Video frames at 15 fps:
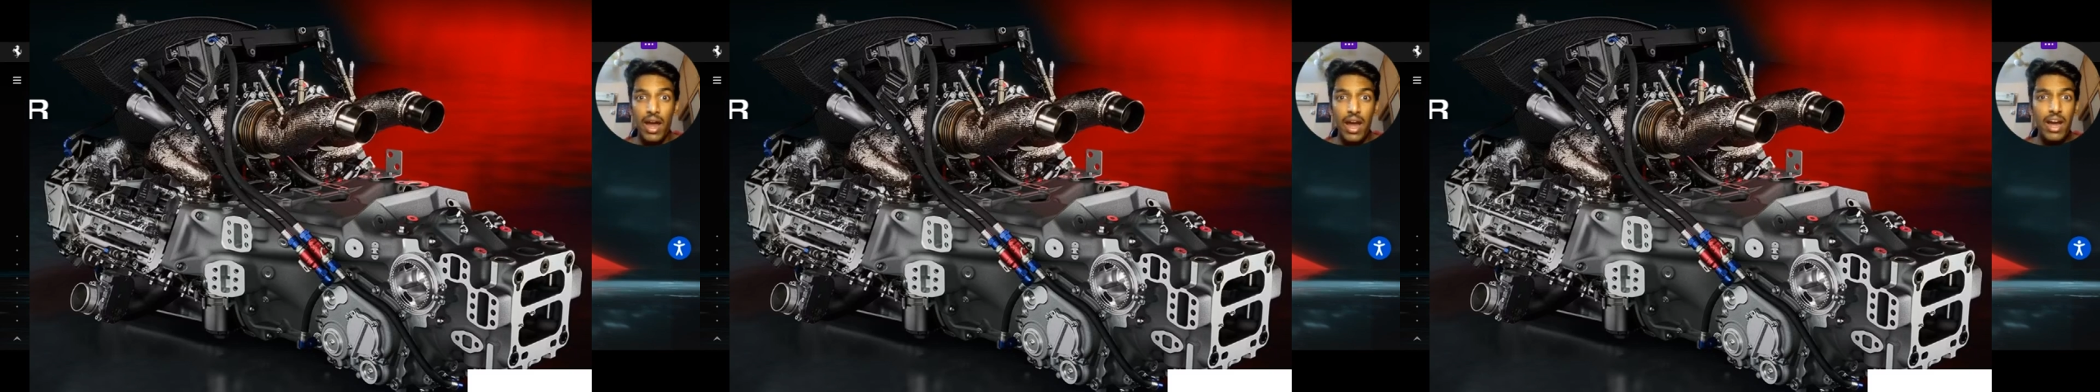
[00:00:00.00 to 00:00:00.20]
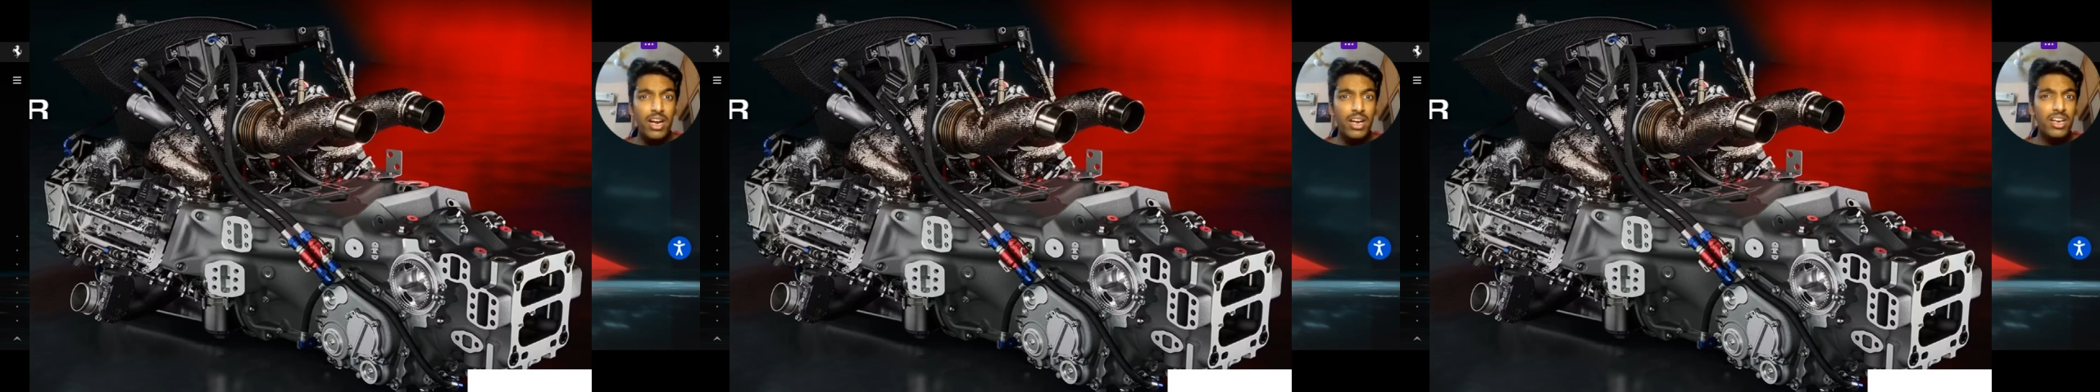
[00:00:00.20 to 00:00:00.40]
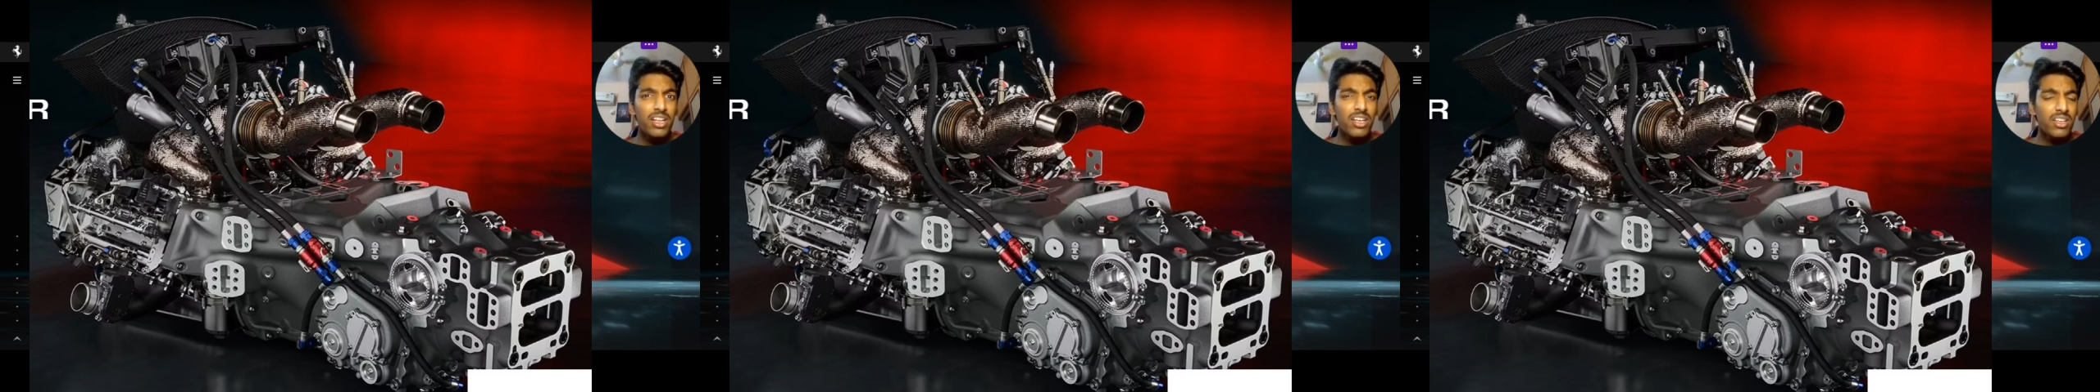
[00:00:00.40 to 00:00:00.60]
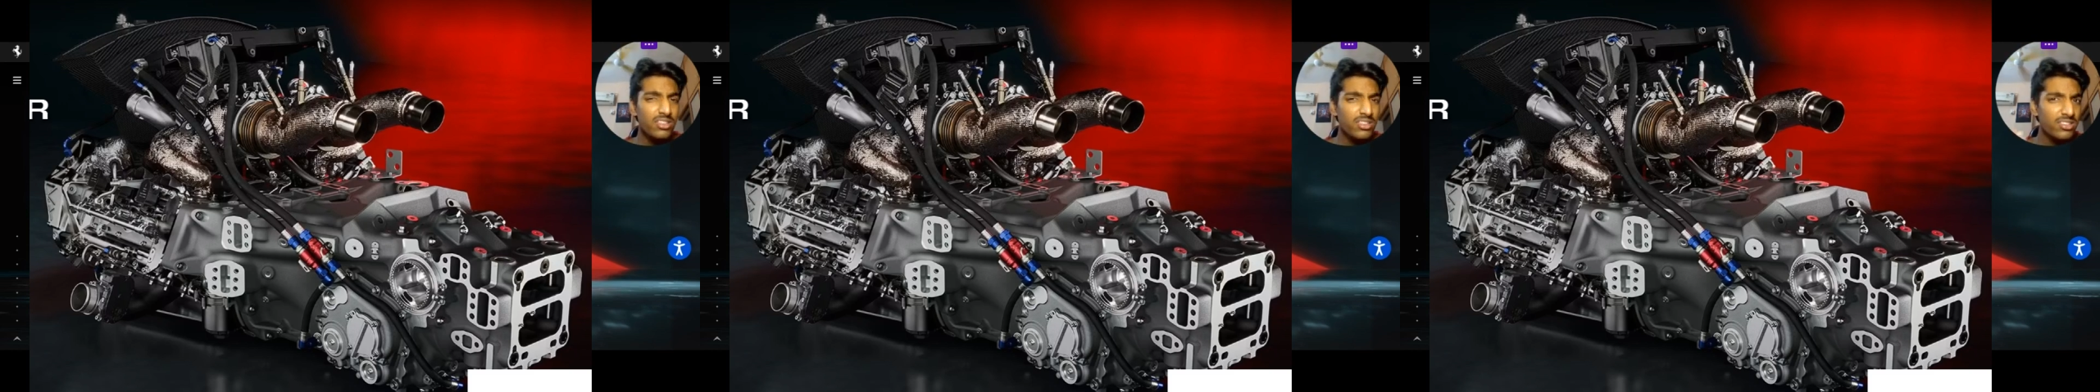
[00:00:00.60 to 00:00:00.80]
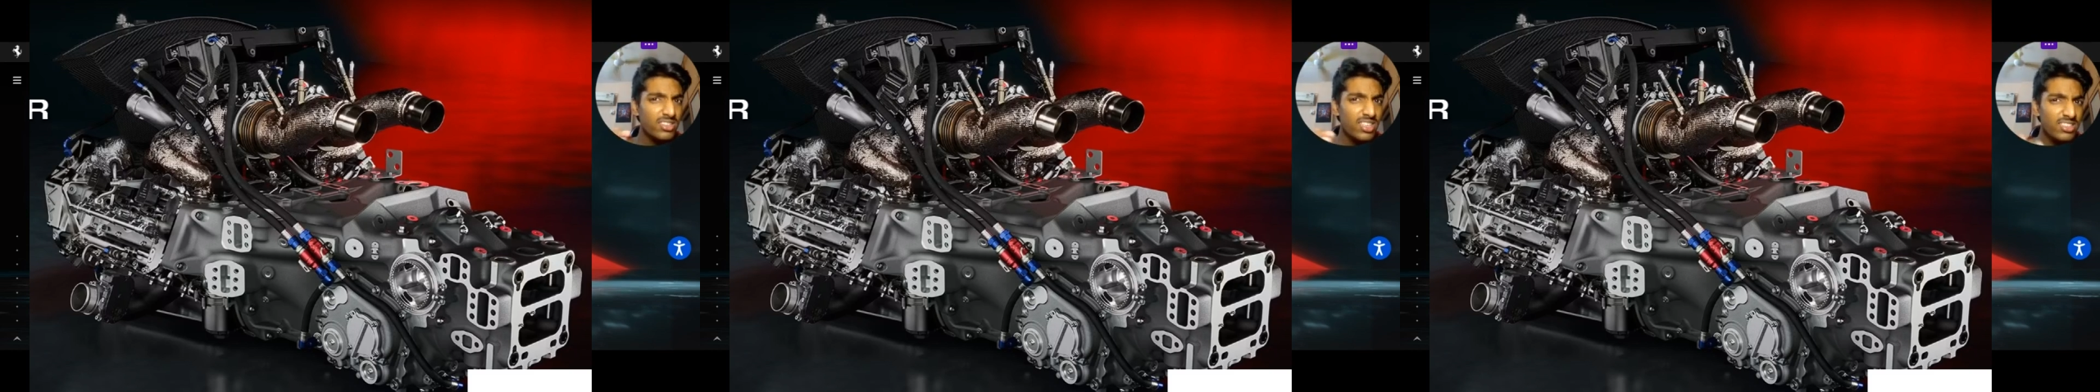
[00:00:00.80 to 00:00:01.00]
And
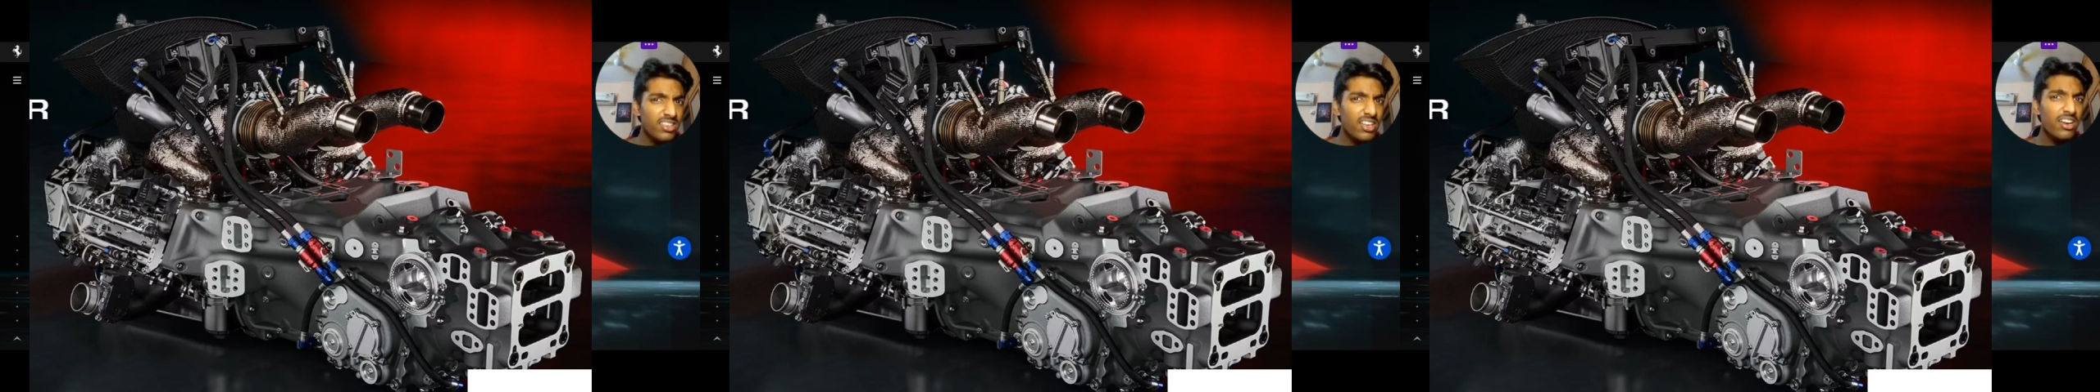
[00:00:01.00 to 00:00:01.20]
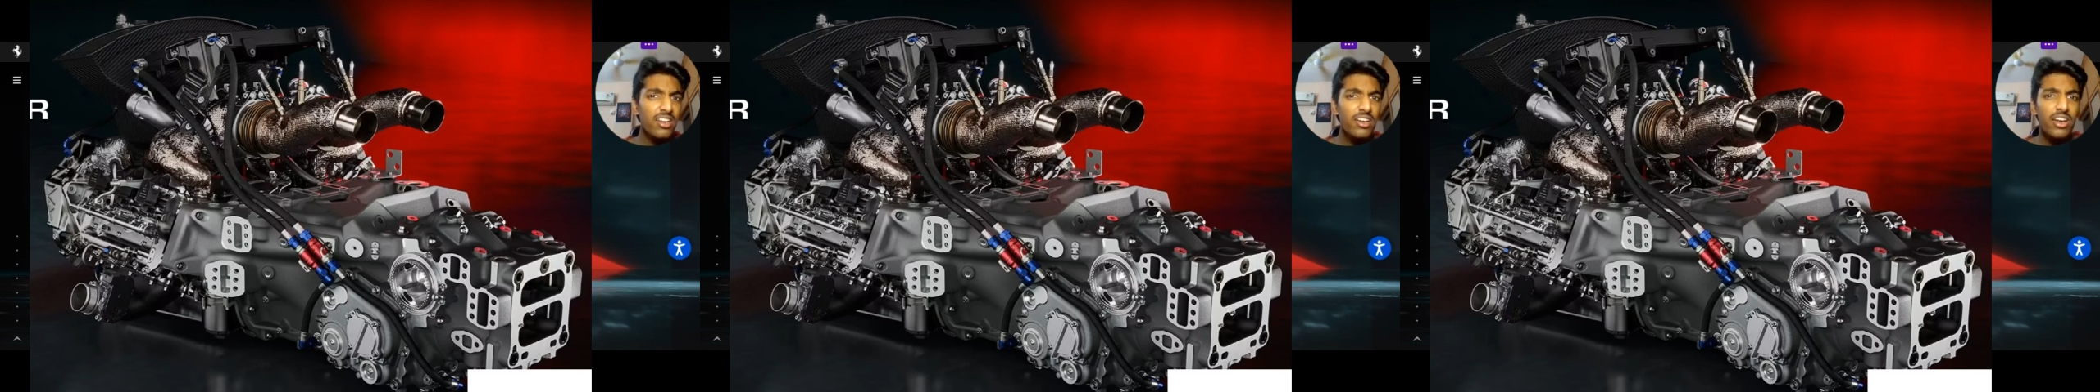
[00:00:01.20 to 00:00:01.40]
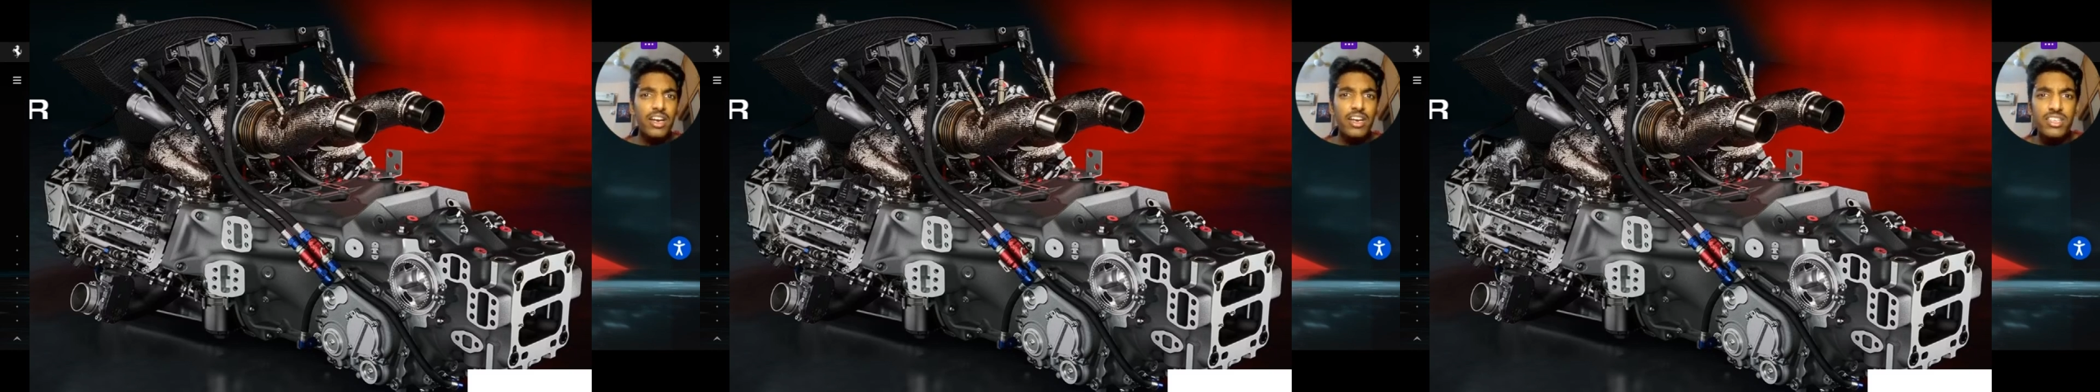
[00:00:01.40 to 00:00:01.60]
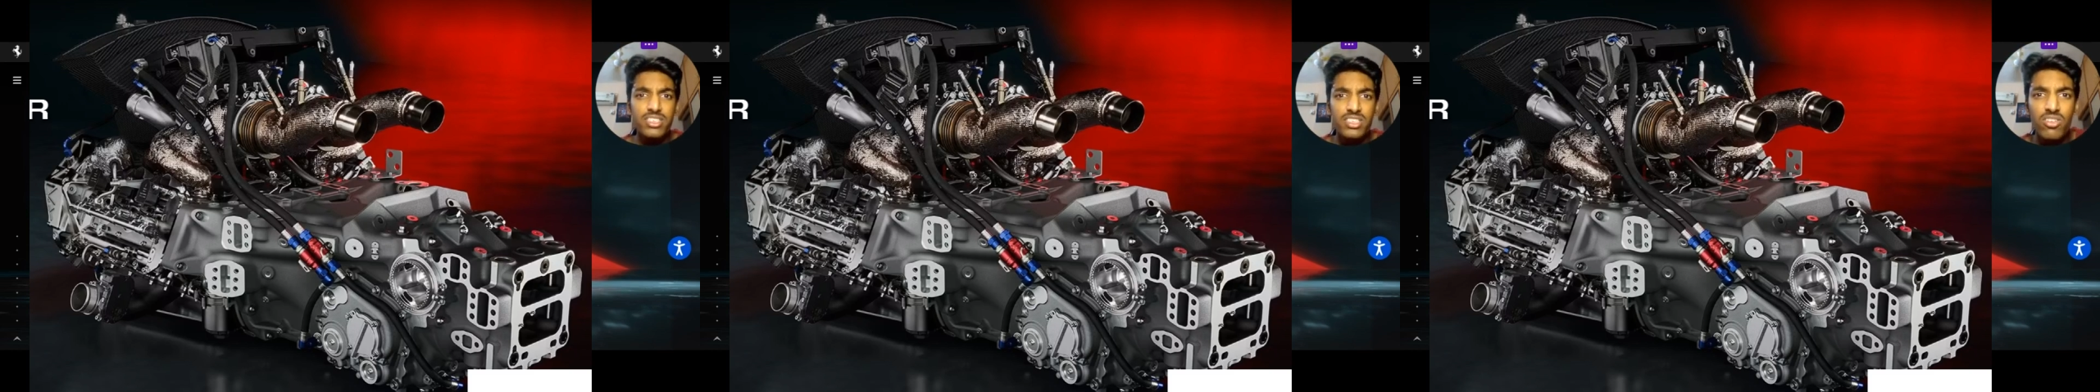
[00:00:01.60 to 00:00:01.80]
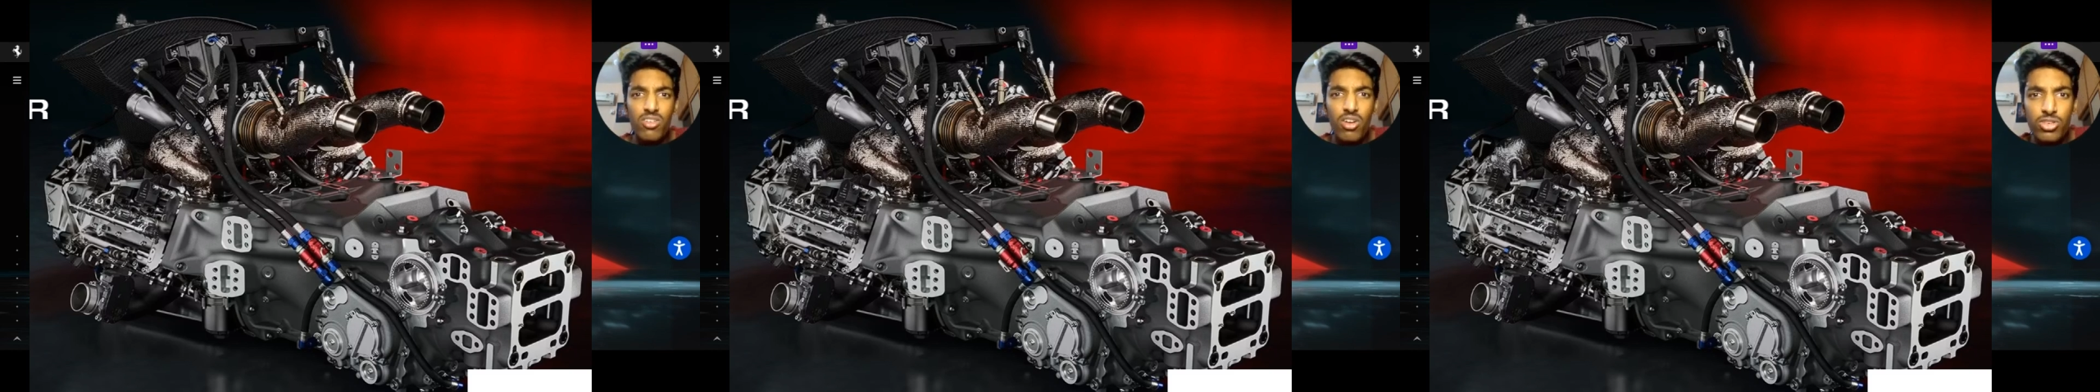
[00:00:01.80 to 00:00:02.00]
697